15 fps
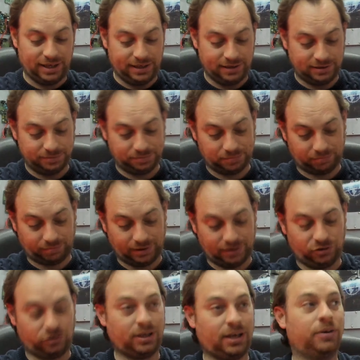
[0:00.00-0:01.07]
So
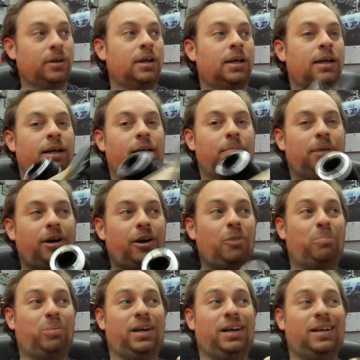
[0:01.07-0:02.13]
I'm hoping
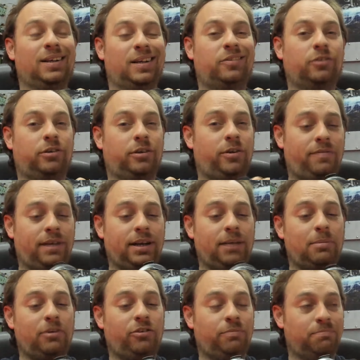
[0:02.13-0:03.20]
it's not going to affect the image
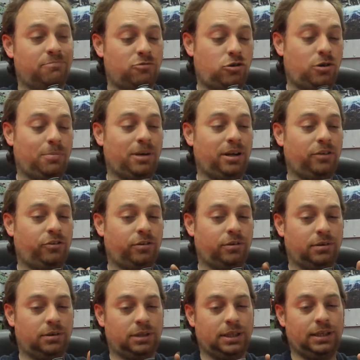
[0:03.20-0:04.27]
too much, and it's
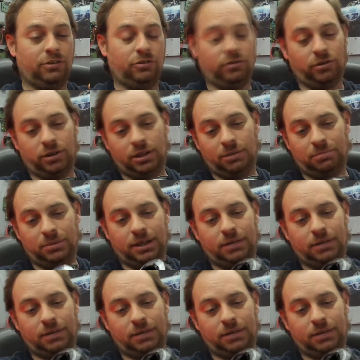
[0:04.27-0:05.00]
not going to get any